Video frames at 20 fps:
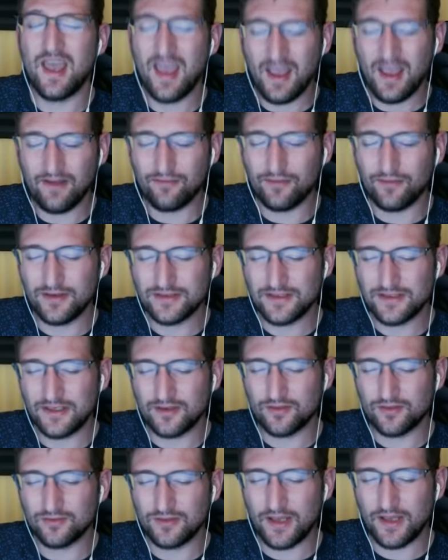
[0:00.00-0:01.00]
every
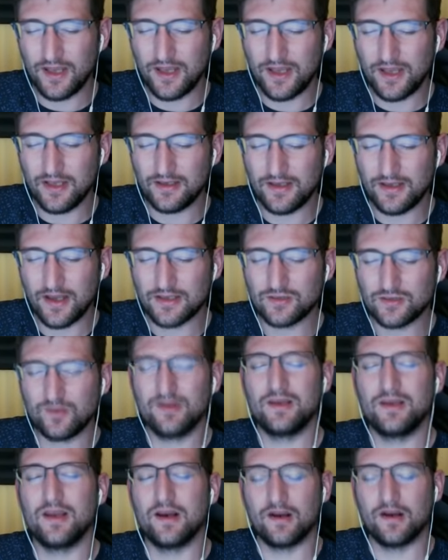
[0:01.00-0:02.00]
single day next
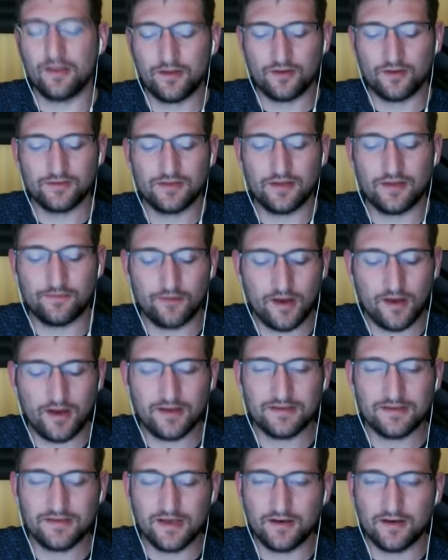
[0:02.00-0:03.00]
weekend Thursday, Friday,
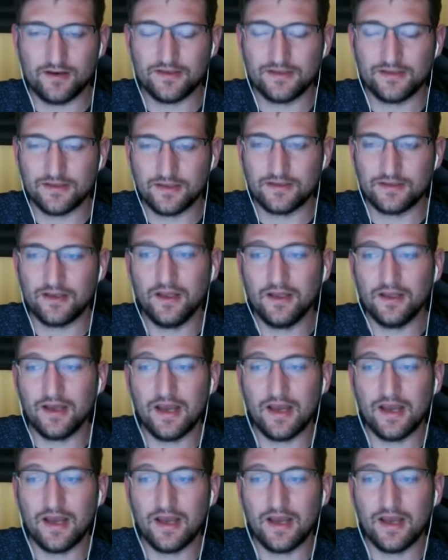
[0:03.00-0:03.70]
Saturday, Sunday.